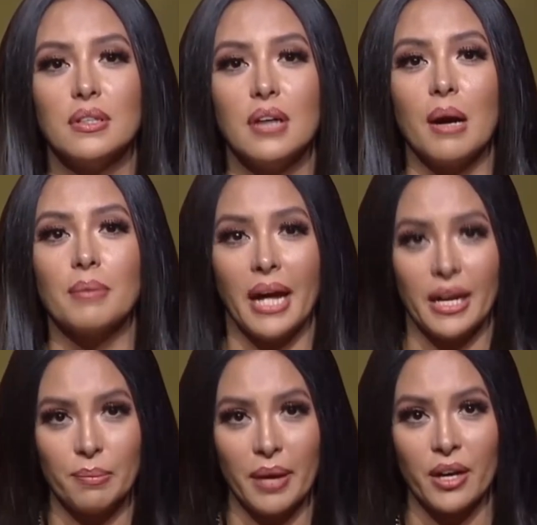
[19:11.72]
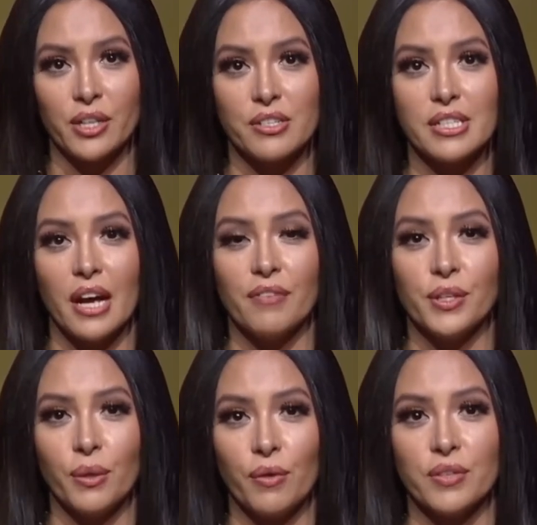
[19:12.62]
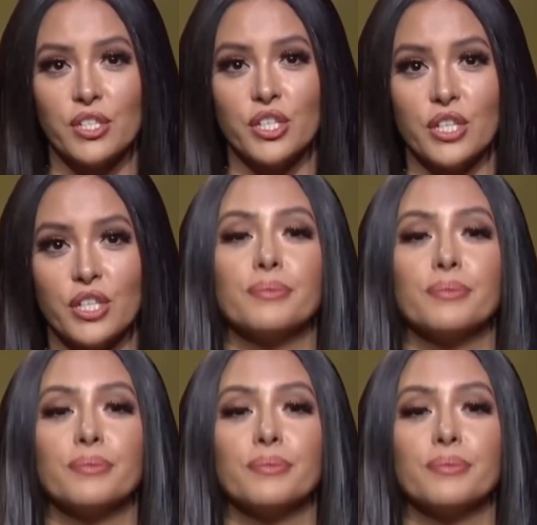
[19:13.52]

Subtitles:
I'm glad you bet on yourself, you overachiever.